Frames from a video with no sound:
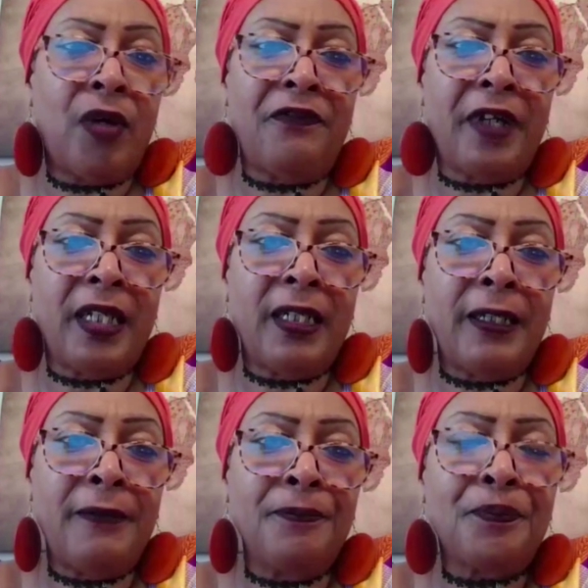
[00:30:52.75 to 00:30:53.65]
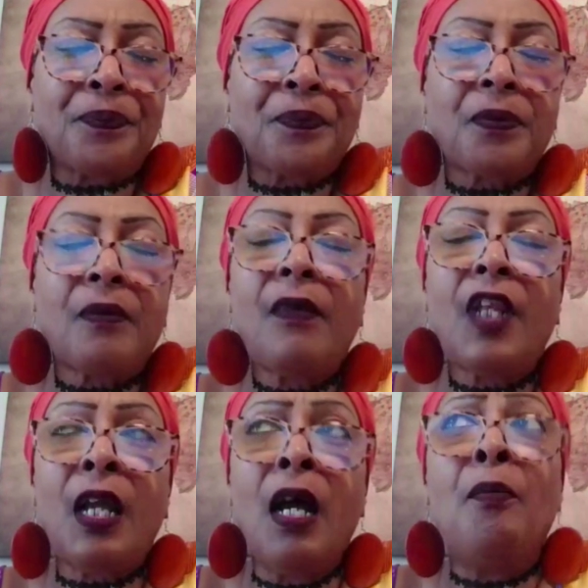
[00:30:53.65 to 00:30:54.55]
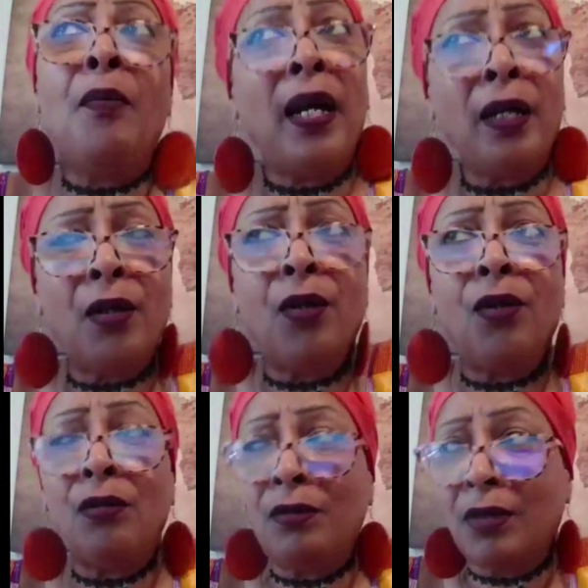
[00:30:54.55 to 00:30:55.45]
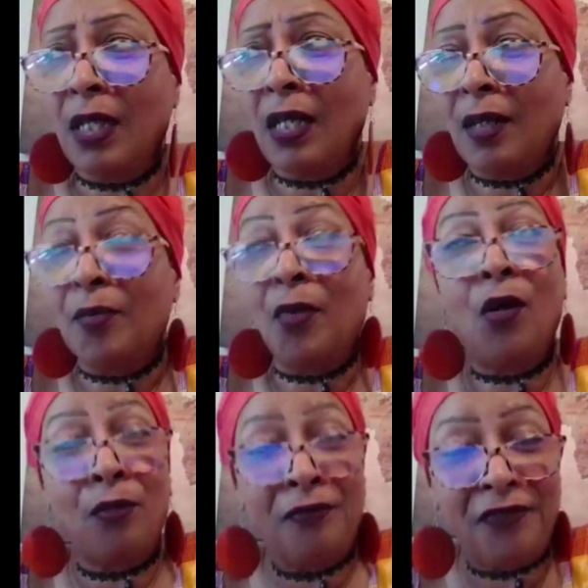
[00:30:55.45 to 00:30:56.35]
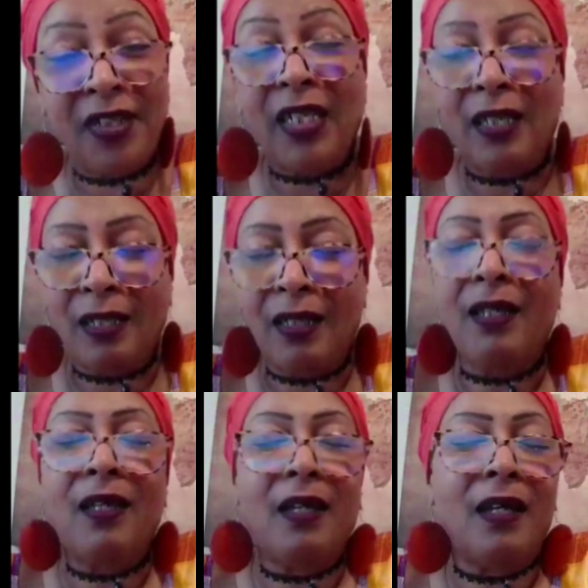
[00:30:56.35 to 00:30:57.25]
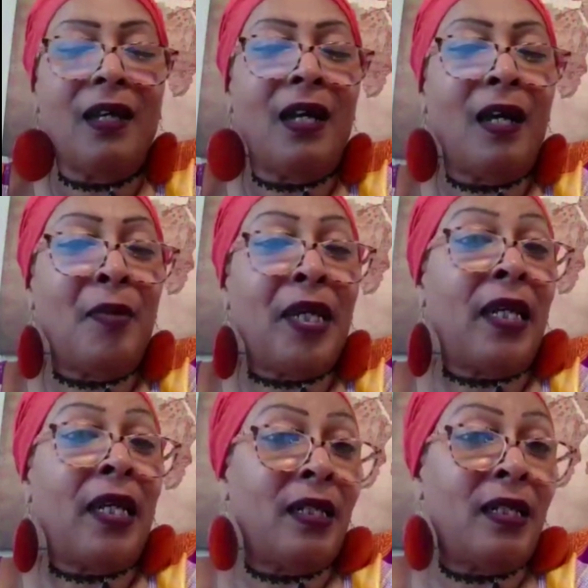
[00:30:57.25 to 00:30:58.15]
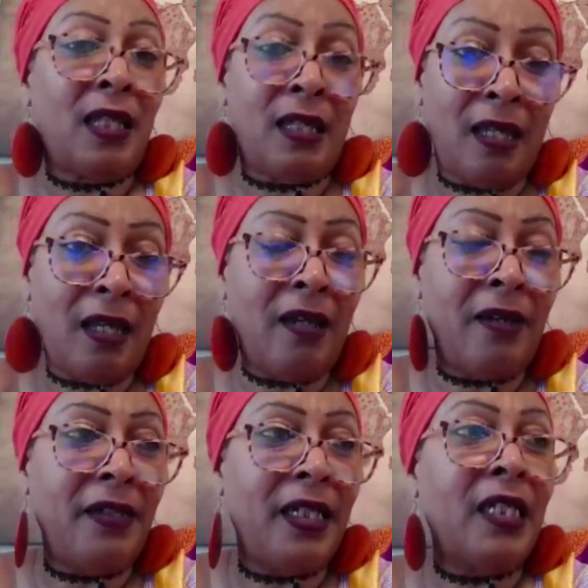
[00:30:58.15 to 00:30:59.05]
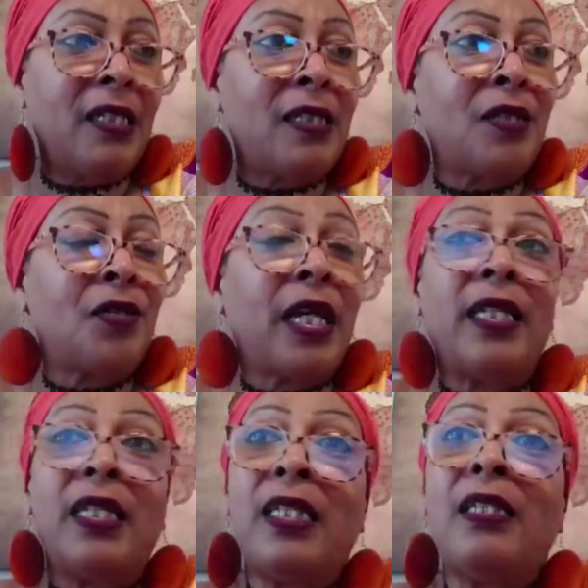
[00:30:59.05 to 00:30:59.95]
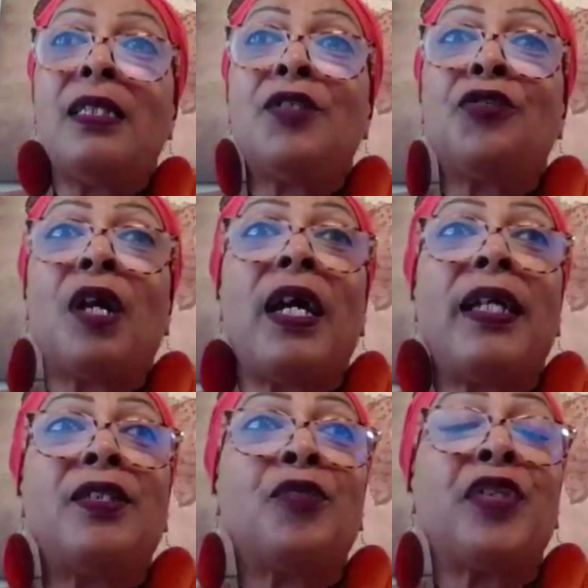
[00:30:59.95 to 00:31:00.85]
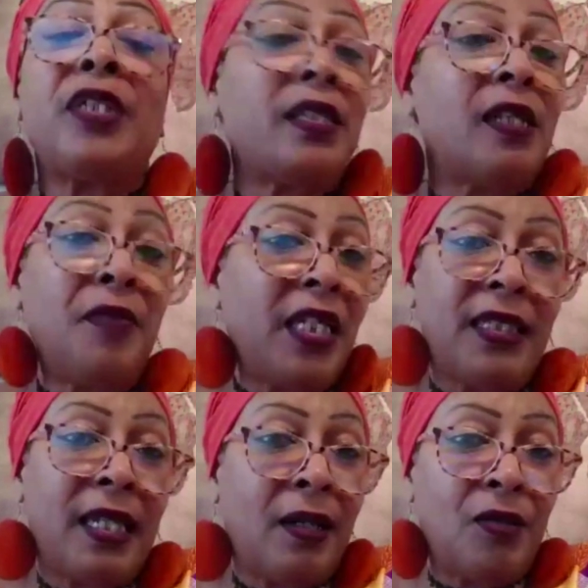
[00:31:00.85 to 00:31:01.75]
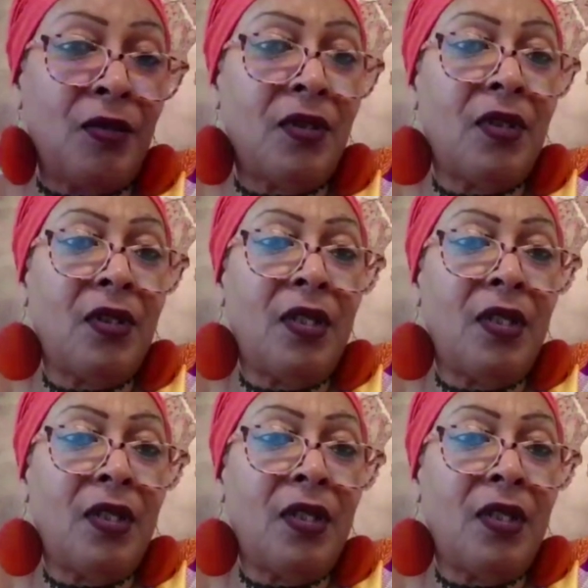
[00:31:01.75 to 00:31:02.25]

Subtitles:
quite frankly. My goal, hopefully, by the end of the year, is to at least try to put something down,